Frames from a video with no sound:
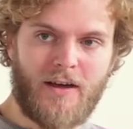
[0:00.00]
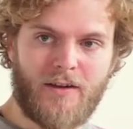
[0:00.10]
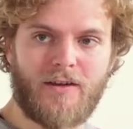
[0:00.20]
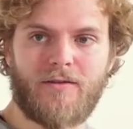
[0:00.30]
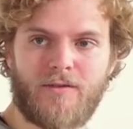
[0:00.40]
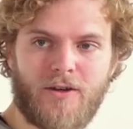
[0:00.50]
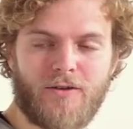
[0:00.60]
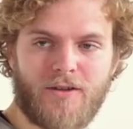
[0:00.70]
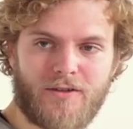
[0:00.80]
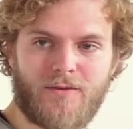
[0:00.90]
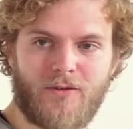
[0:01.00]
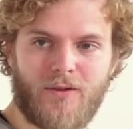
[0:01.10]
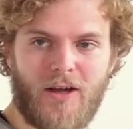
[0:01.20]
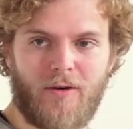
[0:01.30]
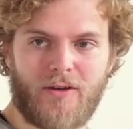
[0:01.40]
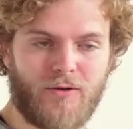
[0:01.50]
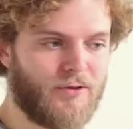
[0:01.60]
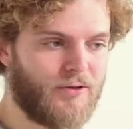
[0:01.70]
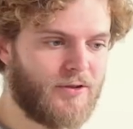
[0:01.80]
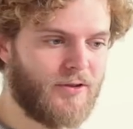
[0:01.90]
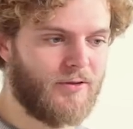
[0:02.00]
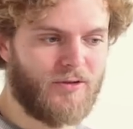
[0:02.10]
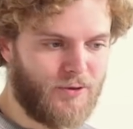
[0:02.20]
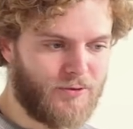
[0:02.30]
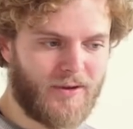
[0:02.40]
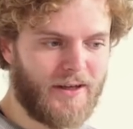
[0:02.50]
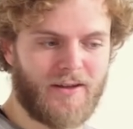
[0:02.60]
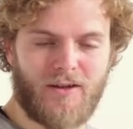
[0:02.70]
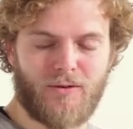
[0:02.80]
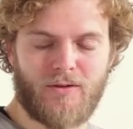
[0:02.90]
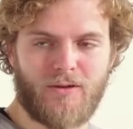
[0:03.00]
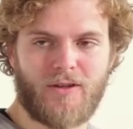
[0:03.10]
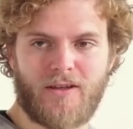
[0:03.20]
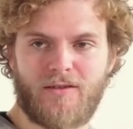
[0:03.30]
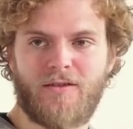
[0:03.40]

And then you know, just allowing users to, to use it like they do in the U K.